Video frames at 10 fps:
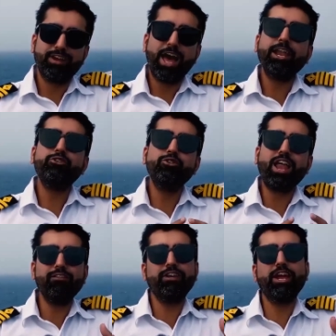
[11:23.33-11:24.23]
and you
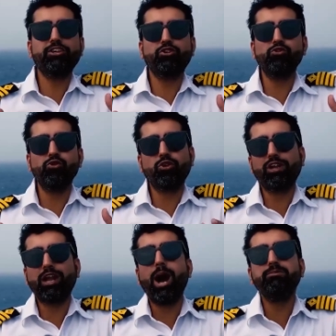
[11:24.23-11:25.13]
navigate through
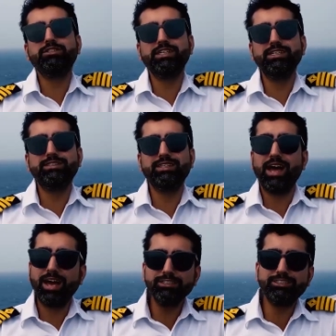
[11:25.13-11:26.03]
calm seas
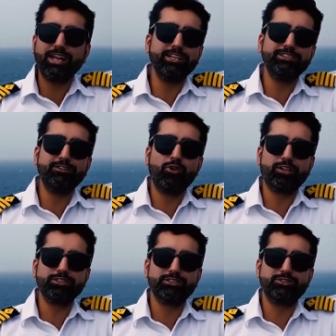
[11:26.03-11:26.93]
and challenging
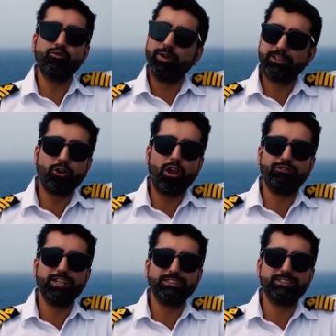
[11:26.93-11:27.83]
waters with
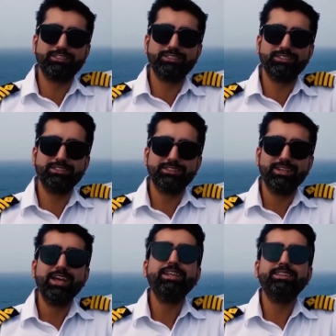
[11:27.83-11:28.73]
confidence.
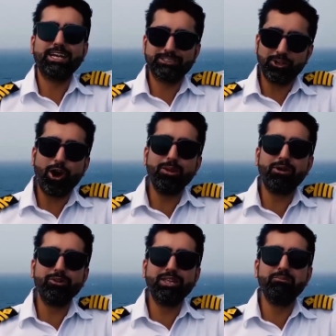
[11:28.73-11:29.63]
That's all
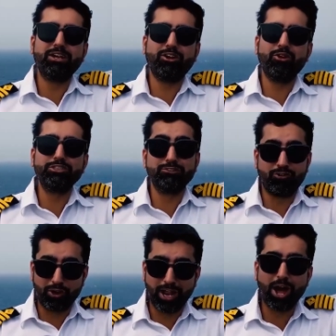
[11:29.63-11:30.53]
about the meteorology
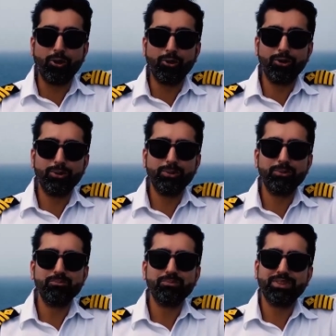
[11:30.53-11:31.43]
for now.
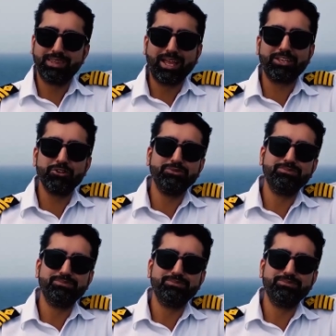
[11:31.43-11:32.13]
Thank you.